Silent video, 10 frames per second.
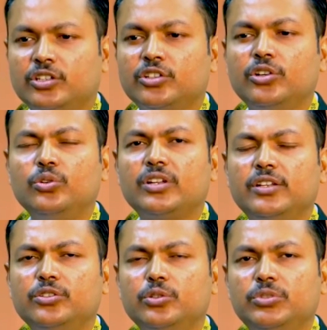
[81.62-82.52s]
Dr. Kallol,
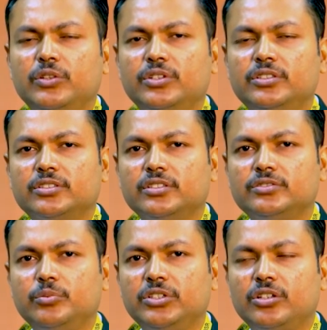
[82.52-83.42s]
can you briefly
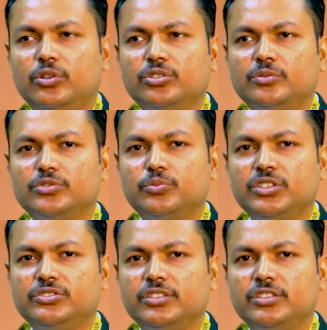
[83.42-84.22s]
discuss the major outcomes of the